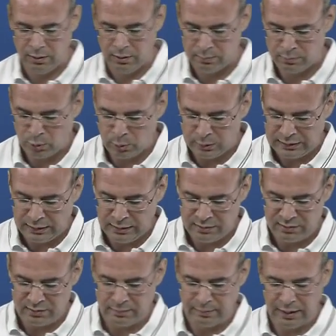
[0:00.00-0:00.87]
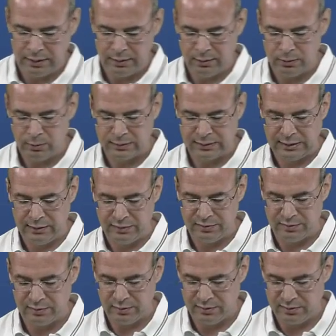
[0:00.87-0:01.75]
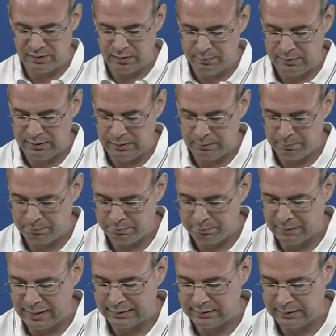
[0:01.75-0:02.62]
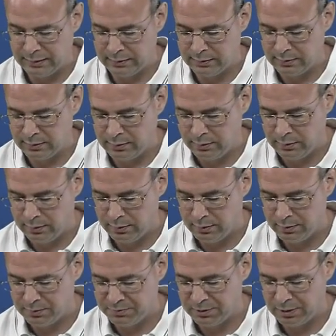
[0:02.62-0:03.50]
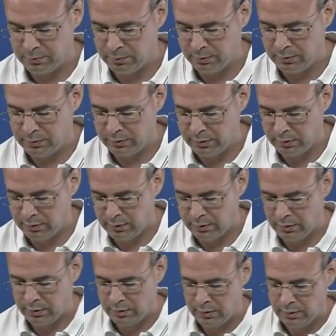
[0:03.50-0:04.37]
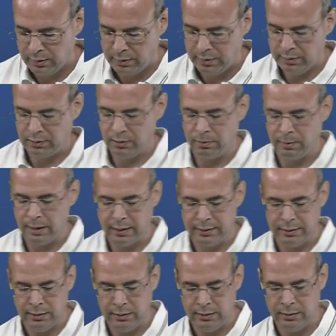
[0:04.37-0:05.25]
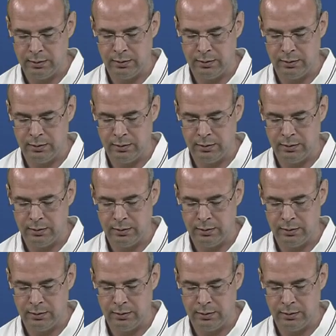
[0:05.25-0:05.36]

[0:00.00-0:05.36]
Mores meliores sibi parent, they would acquire